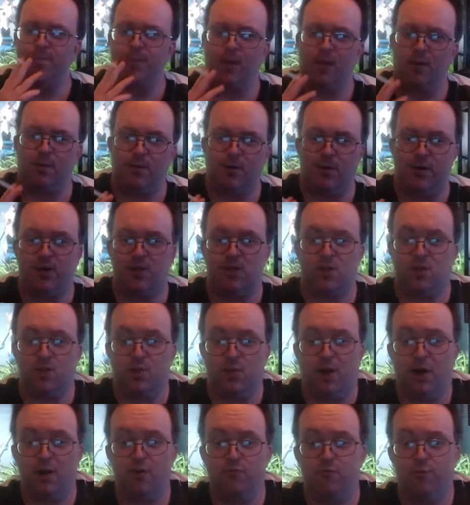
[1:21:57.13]
I mean, I had to do
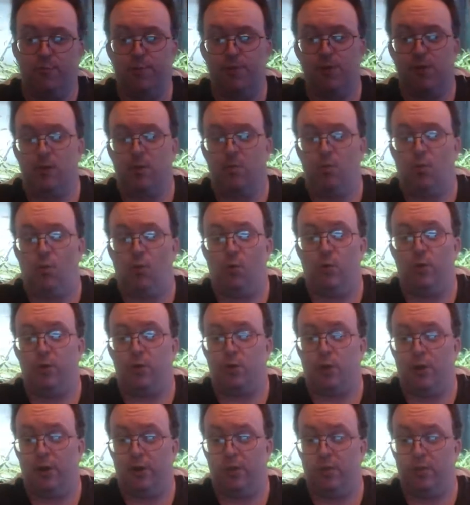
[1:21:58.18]
100% water
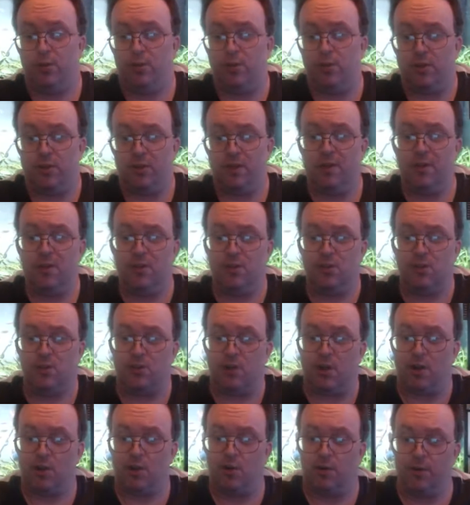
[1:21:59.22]
change because the heater's
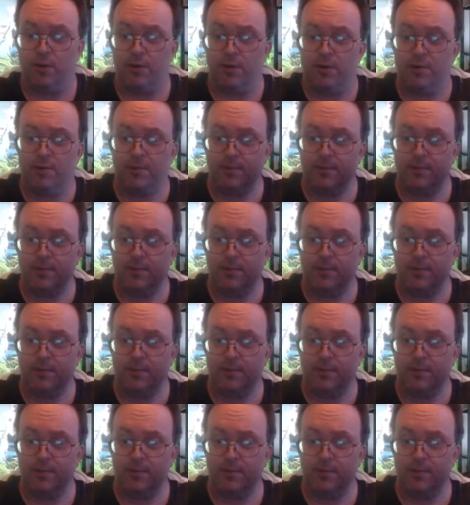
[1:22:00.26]
stuck on.